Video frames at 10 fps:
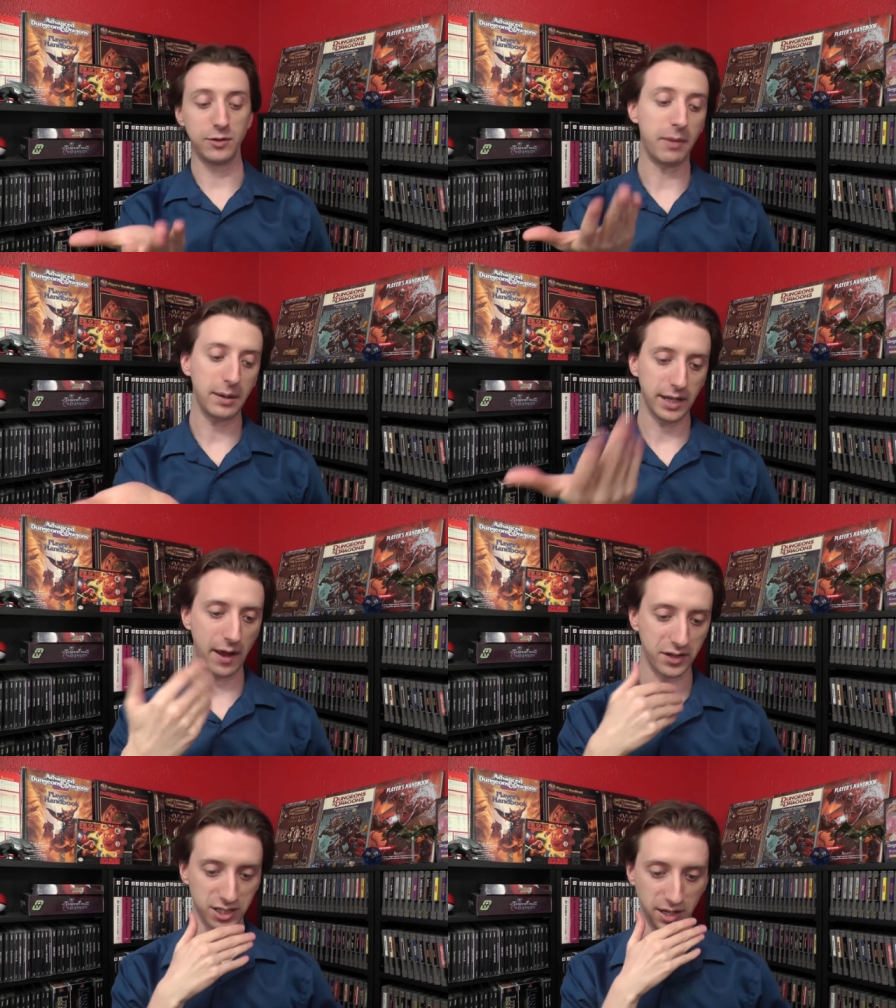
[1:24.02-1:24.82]
might
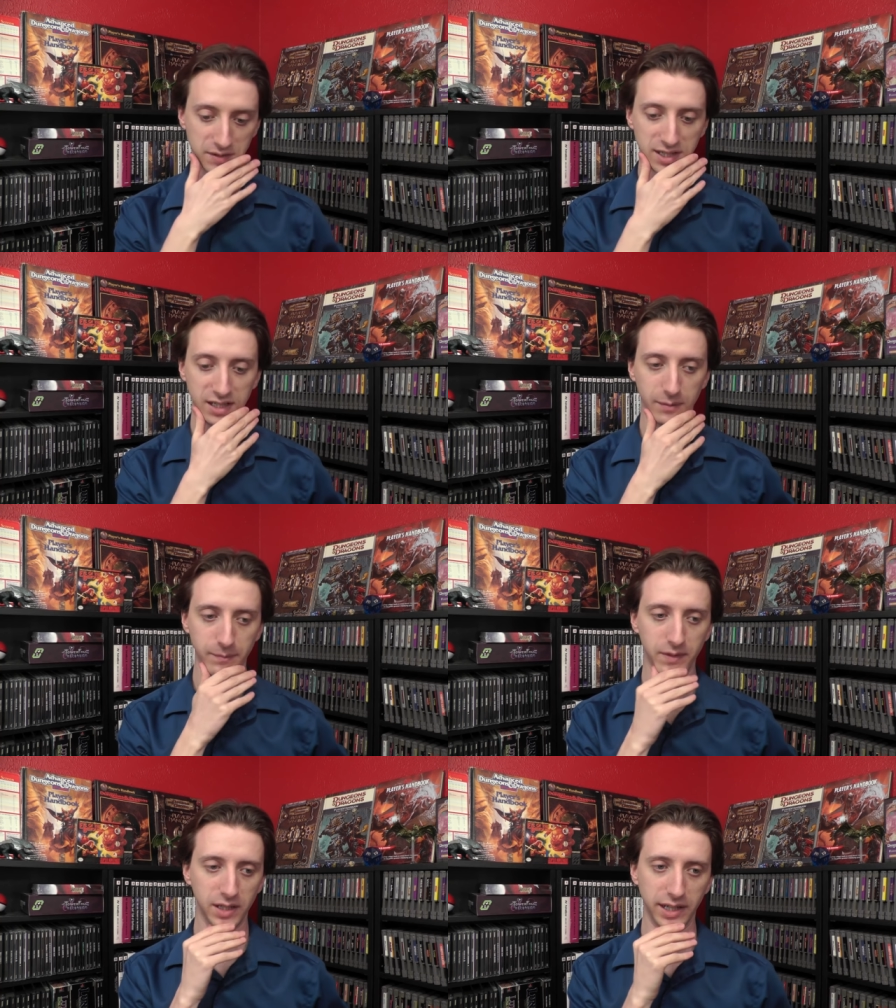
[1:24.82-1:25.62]
actually have seen him
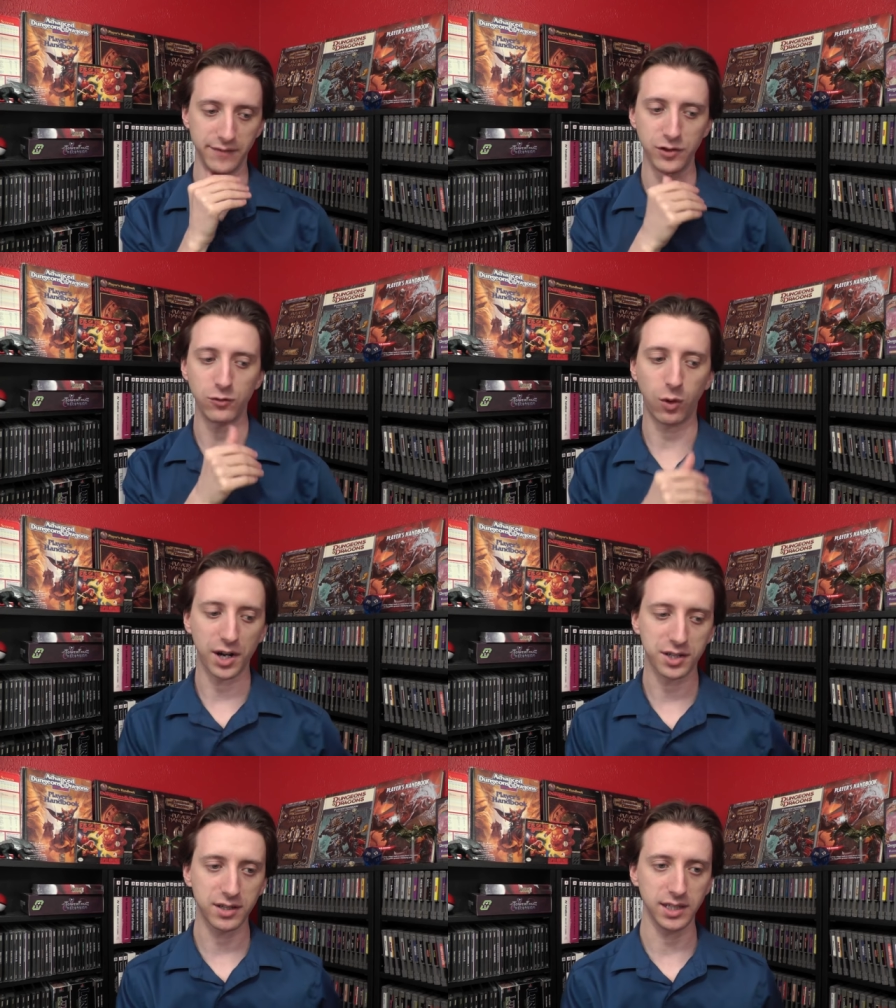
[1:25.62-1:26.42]
if you
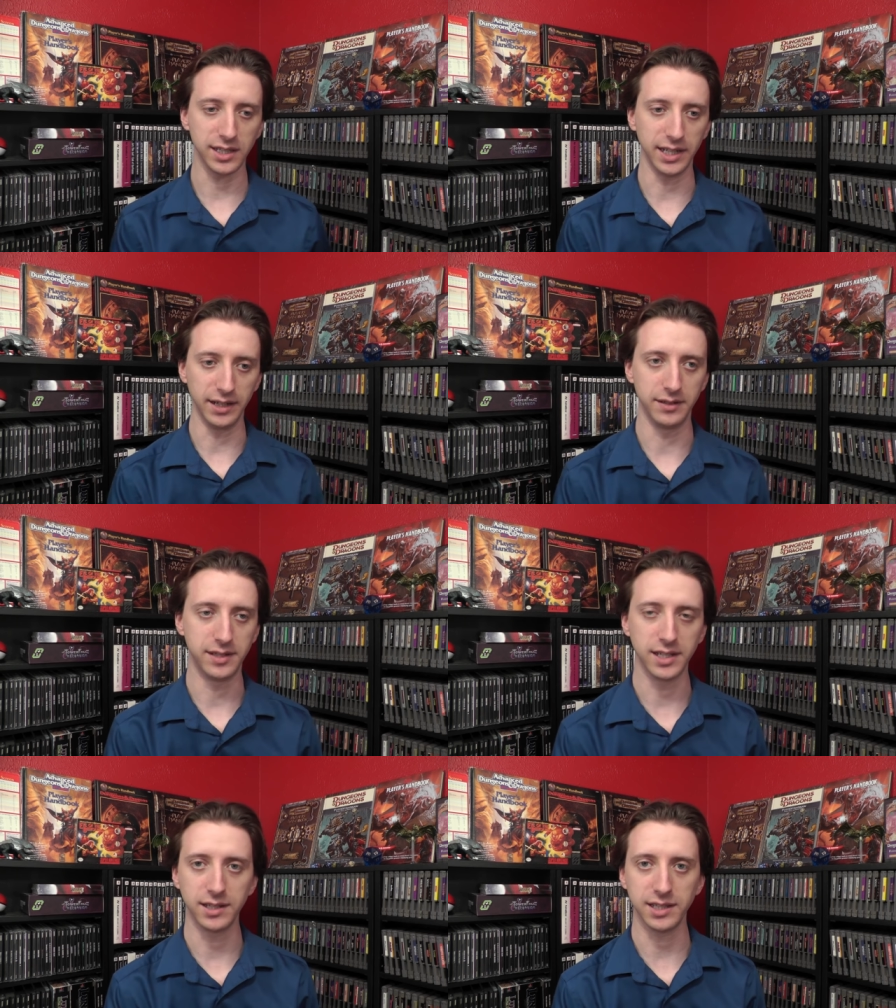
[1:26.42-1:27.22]
watch the
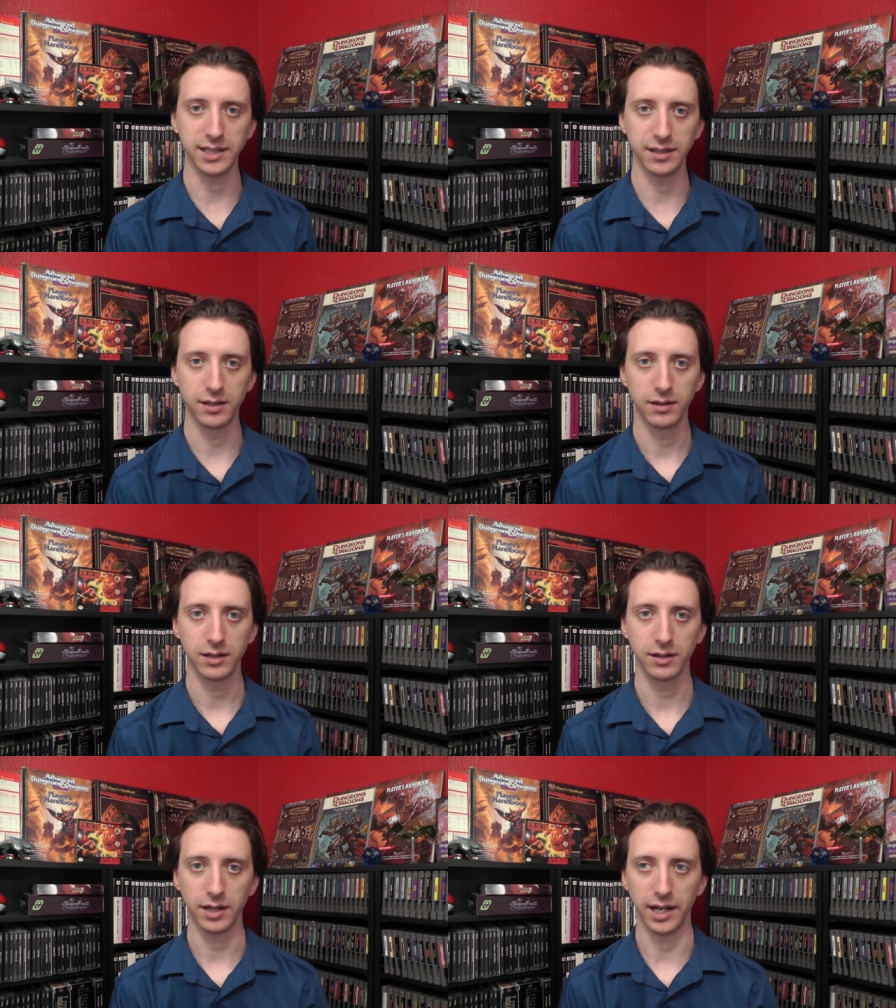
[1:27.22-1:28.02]
D&D
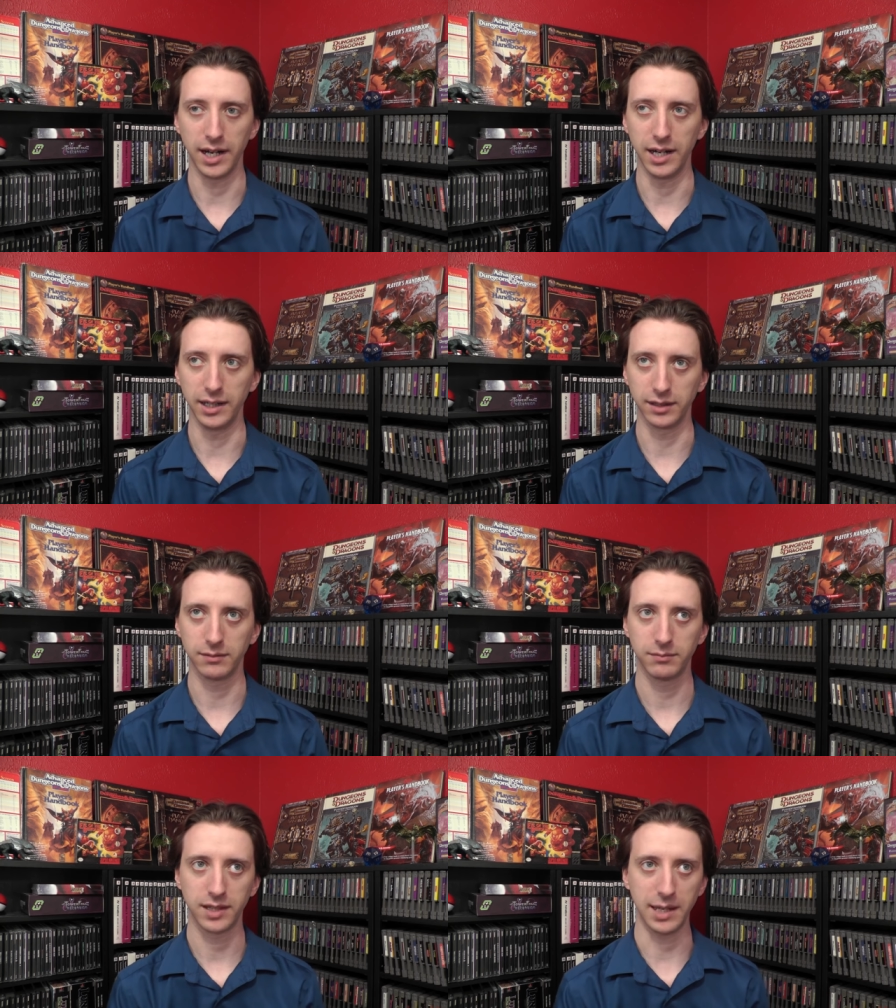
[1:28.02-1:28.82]

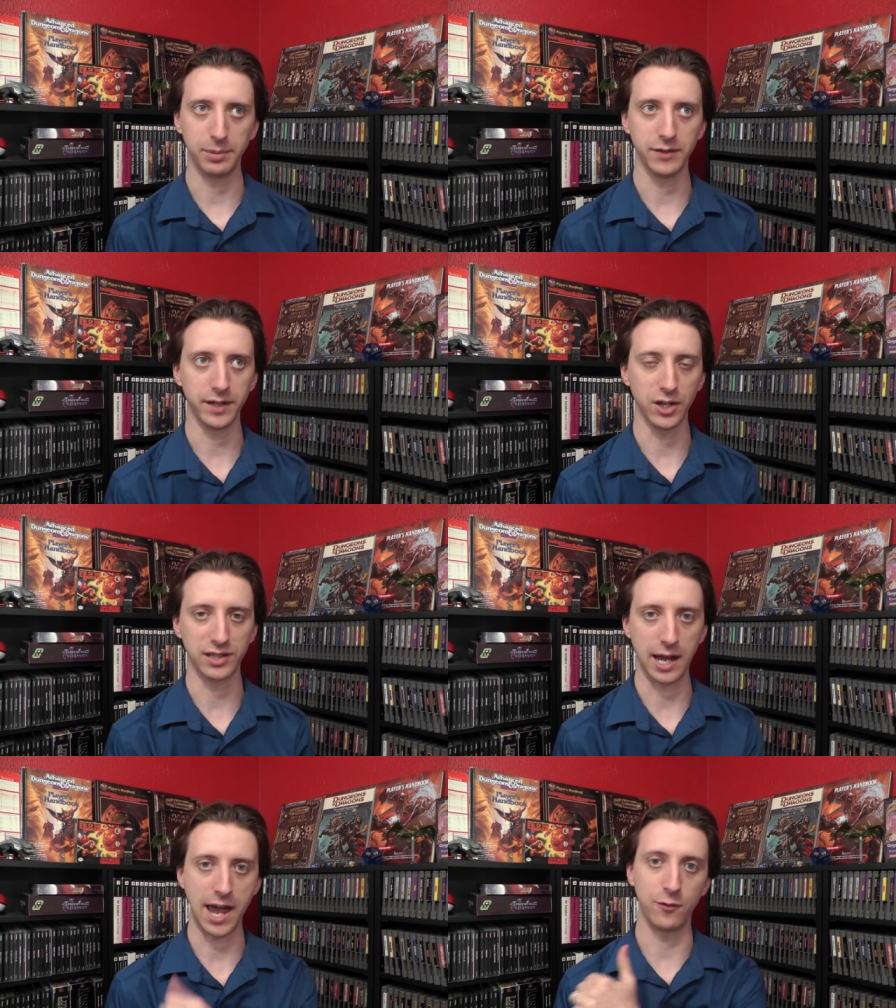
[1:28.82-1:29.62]
gameplay videos
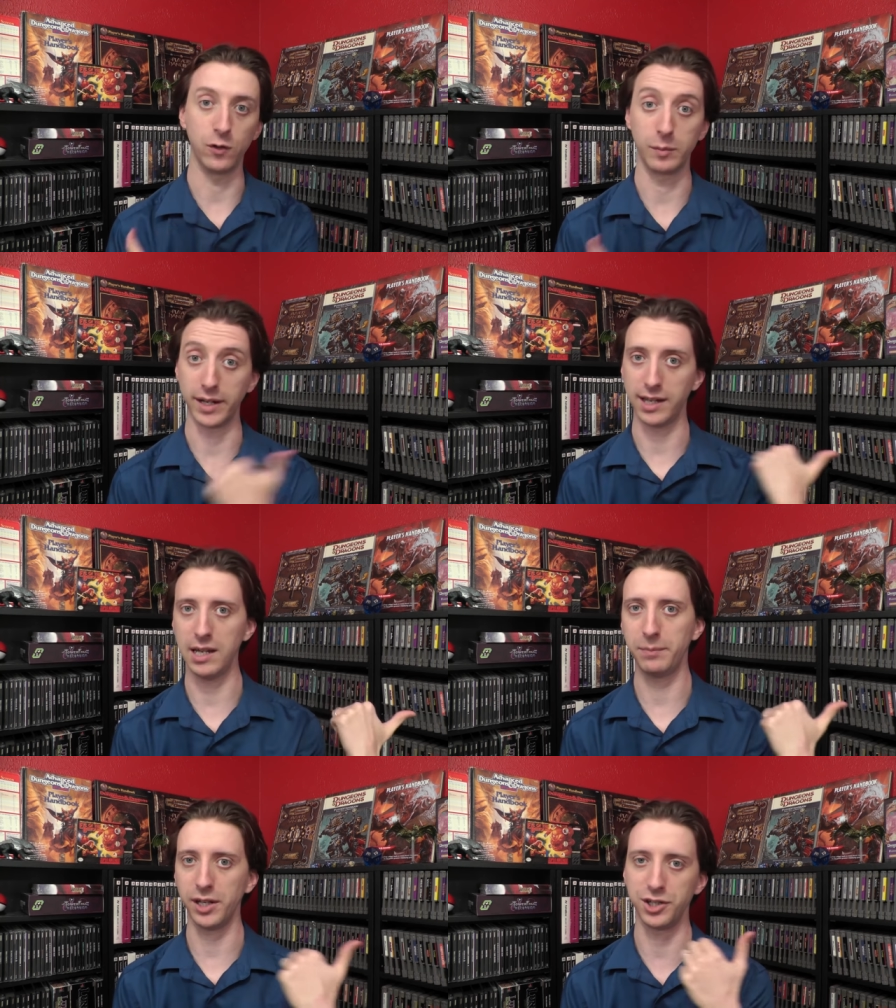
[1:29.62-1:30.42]
I have over my
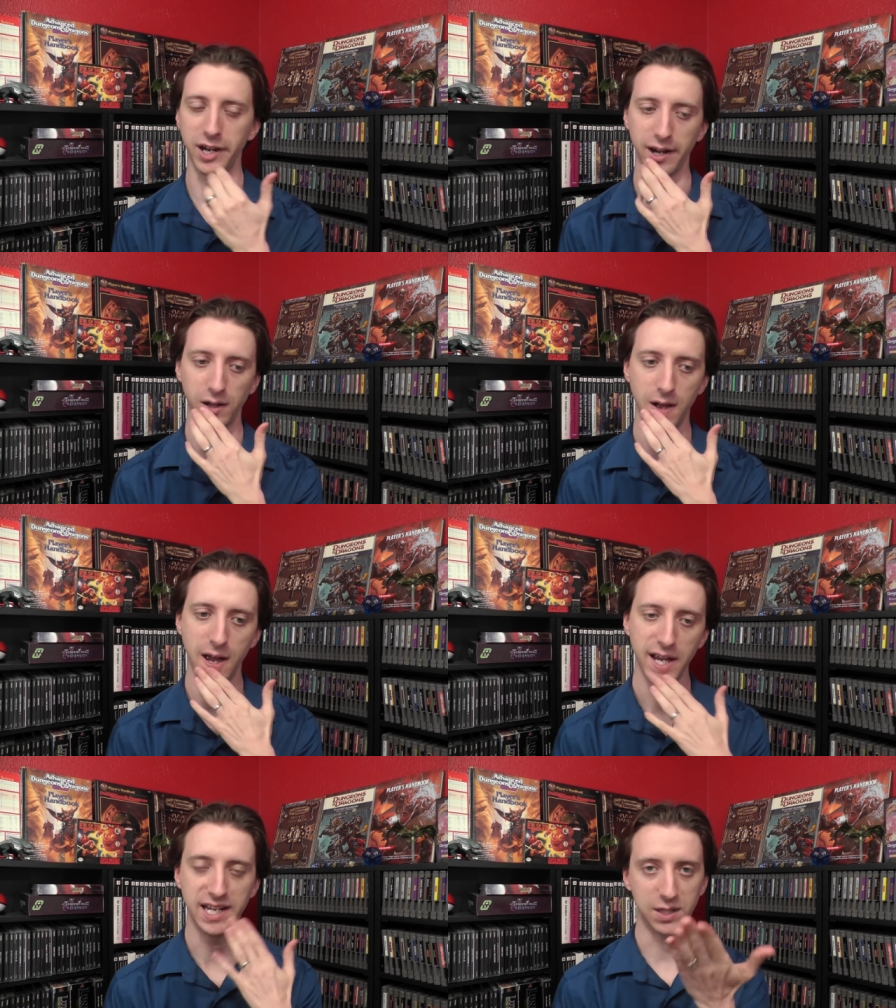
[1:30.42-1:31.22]
gameplay channel.
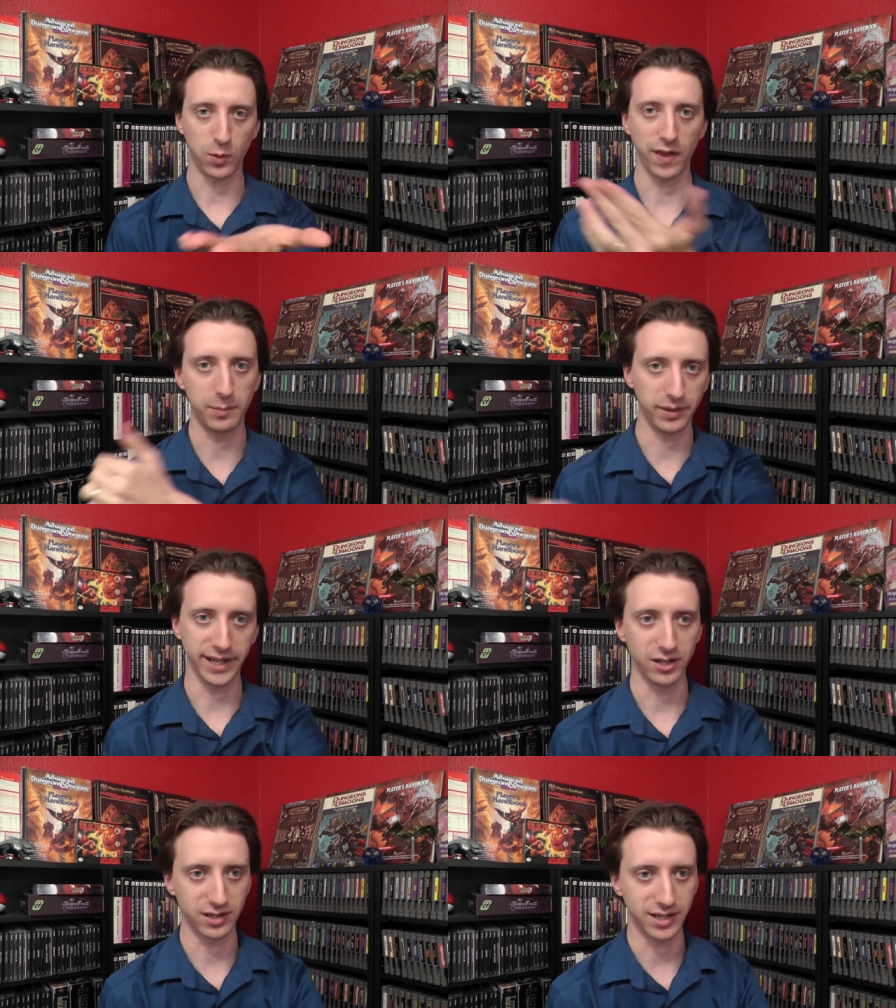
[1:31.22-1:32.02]
He's one of the
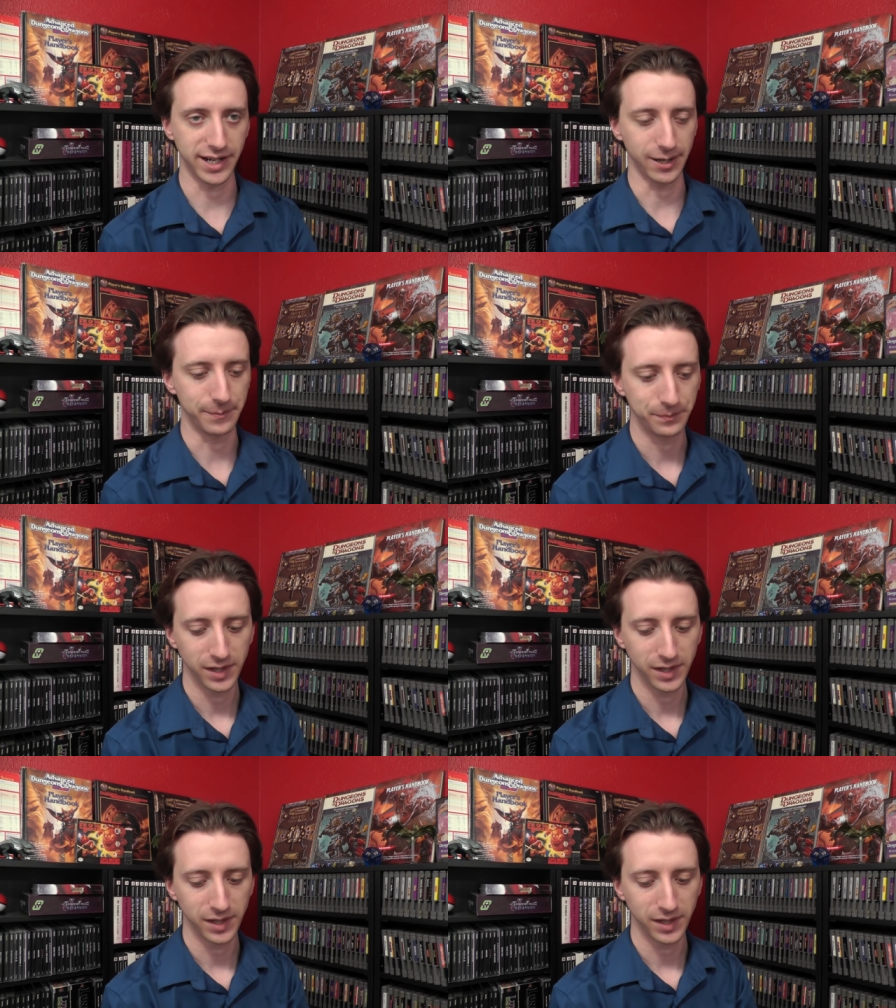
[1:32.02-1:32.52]
players there.